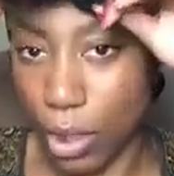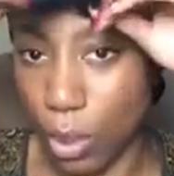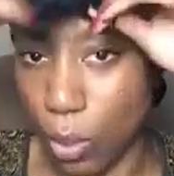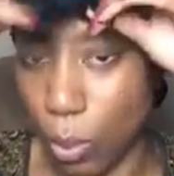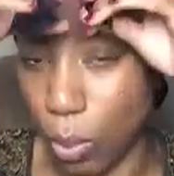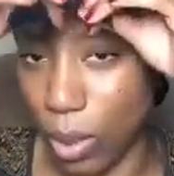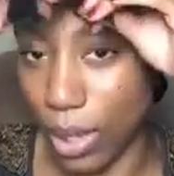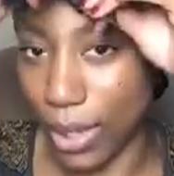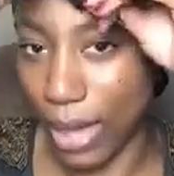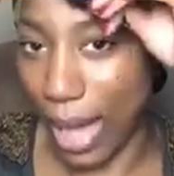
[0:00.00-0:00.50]

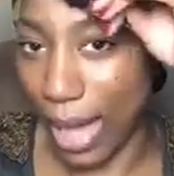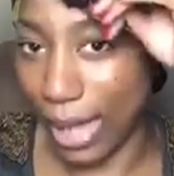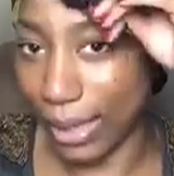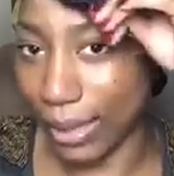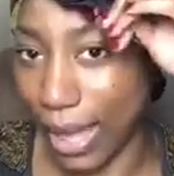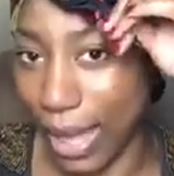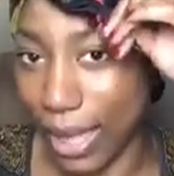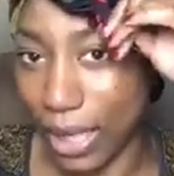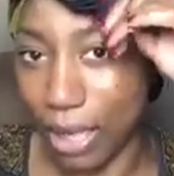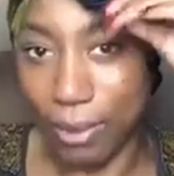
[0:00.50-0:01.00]
What I
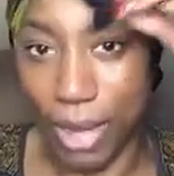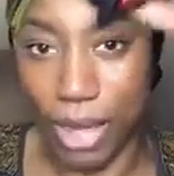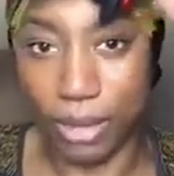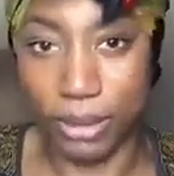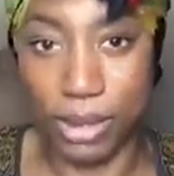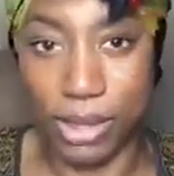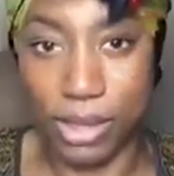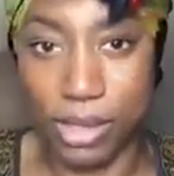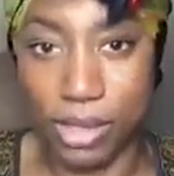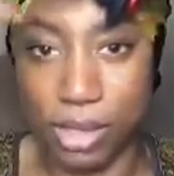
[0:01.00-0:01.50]
like
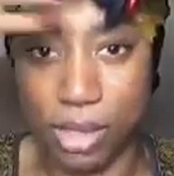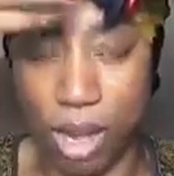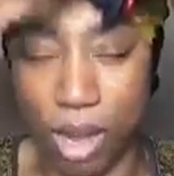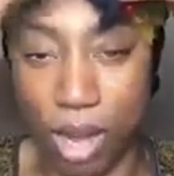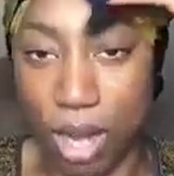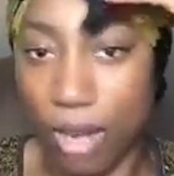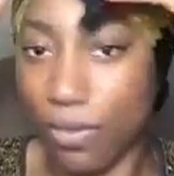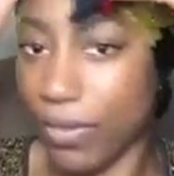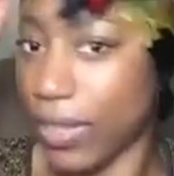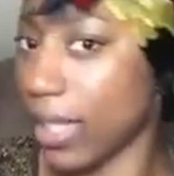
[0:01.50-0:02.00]
about this
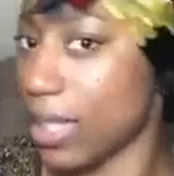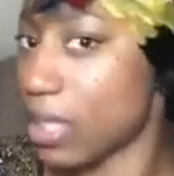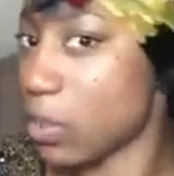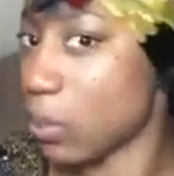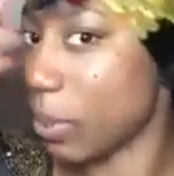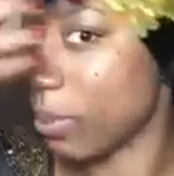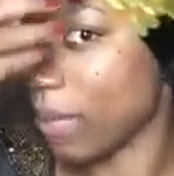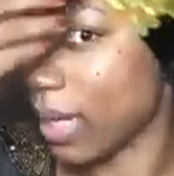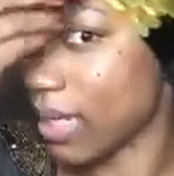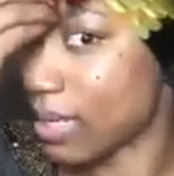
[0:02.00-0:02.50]
scarf is
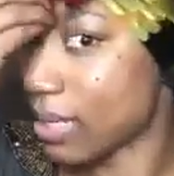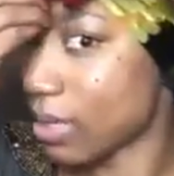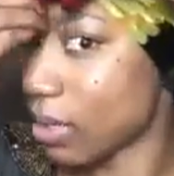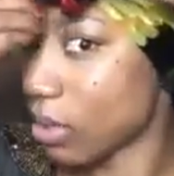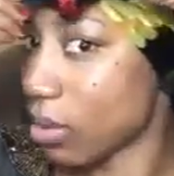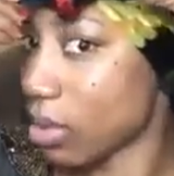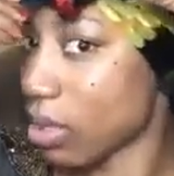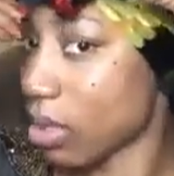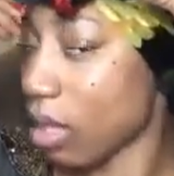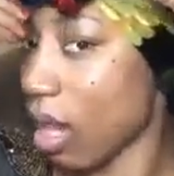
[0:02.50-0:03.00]
with my
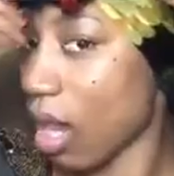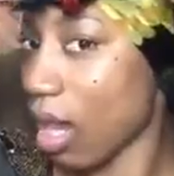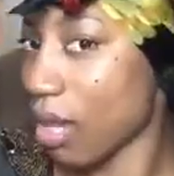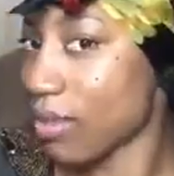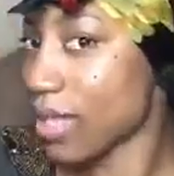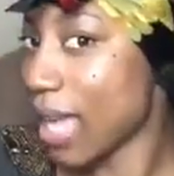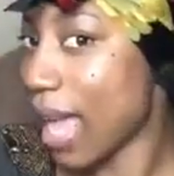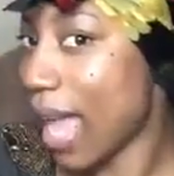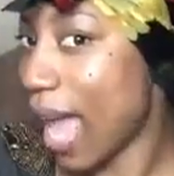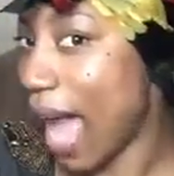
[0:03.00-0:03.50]
silk
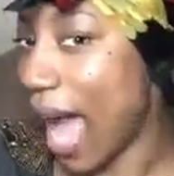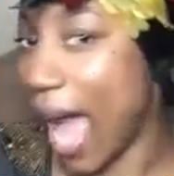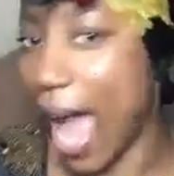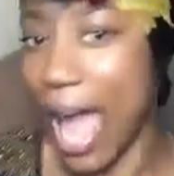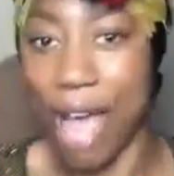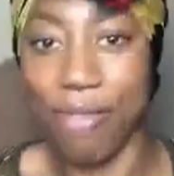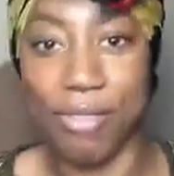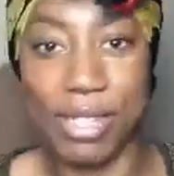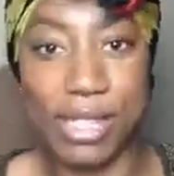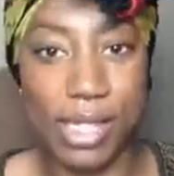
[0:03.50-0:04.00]
scarves, I
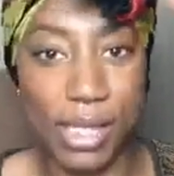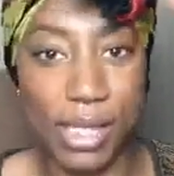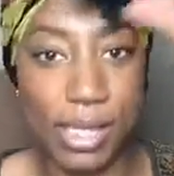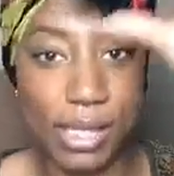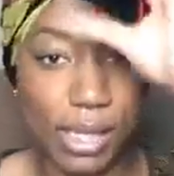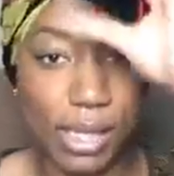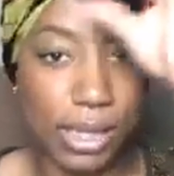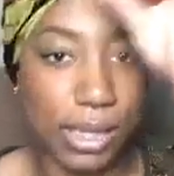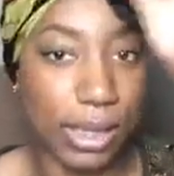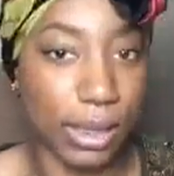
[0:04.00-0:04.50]
have a
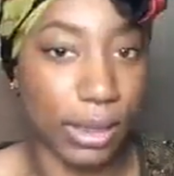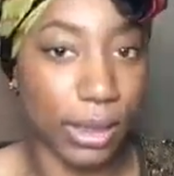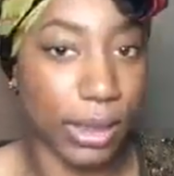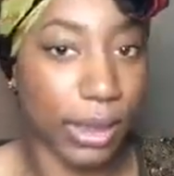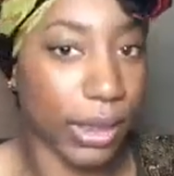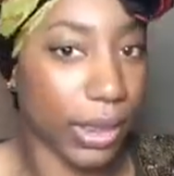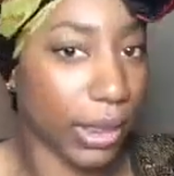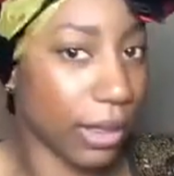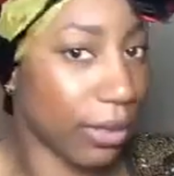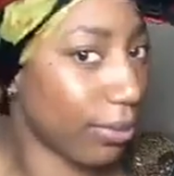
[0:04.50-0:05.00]
tendency to
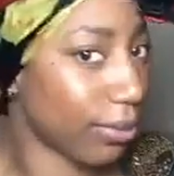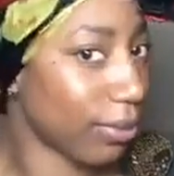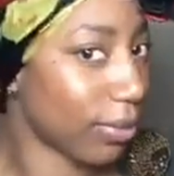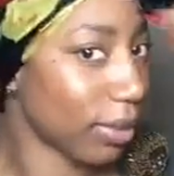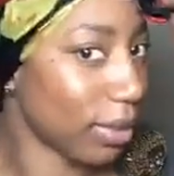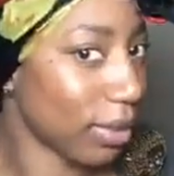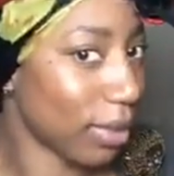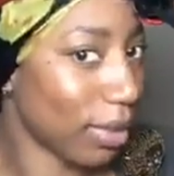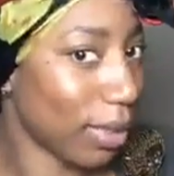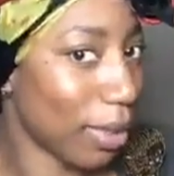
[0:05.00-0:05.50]
leave
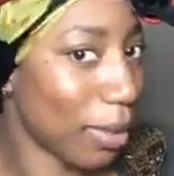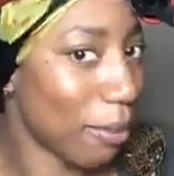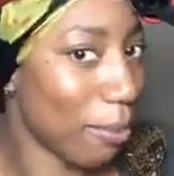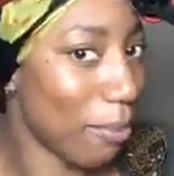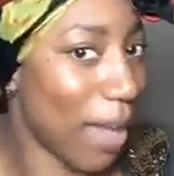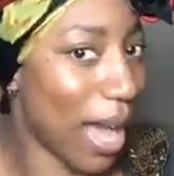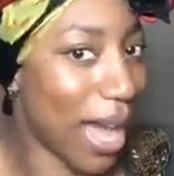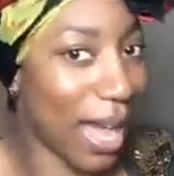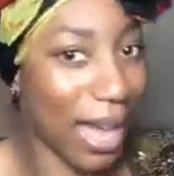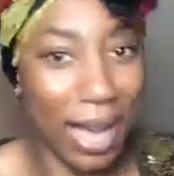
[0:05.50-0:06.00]

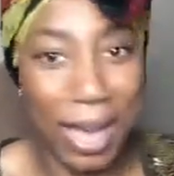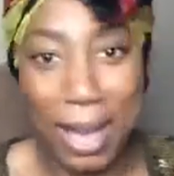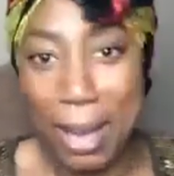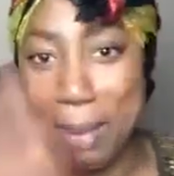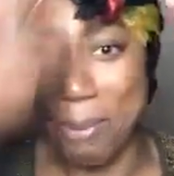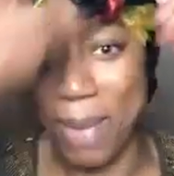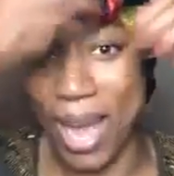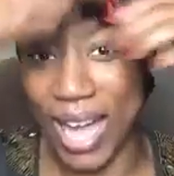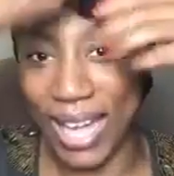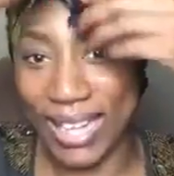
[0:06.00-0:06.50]

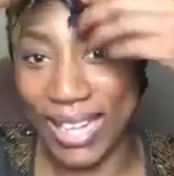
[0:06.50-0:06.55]
my